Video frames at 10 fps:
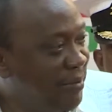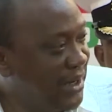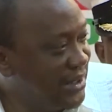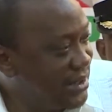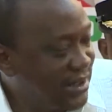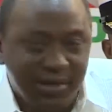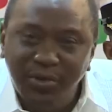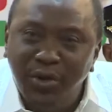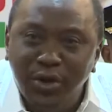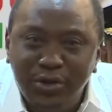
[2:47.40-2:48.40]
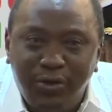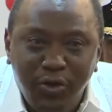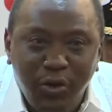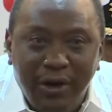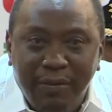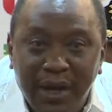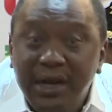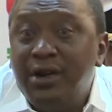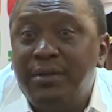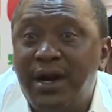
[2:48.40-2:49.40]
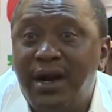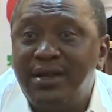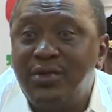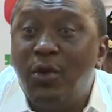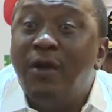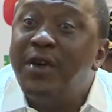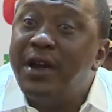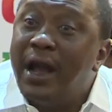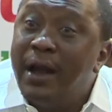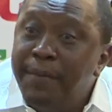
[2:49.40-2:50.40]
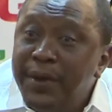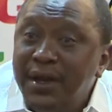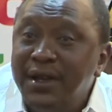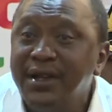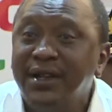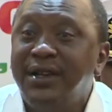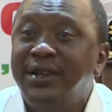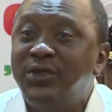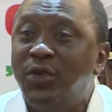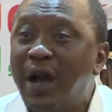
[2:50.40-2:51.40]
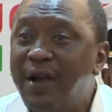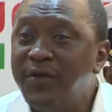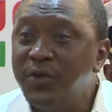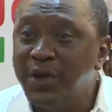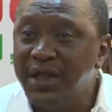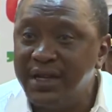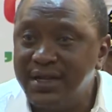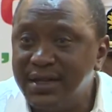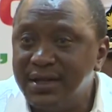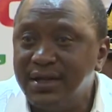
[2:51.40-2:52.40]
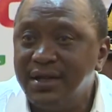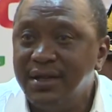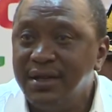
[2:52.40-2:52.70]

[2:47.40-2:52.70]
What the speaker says: But with those few and many remarks, we're very happy to have you with us.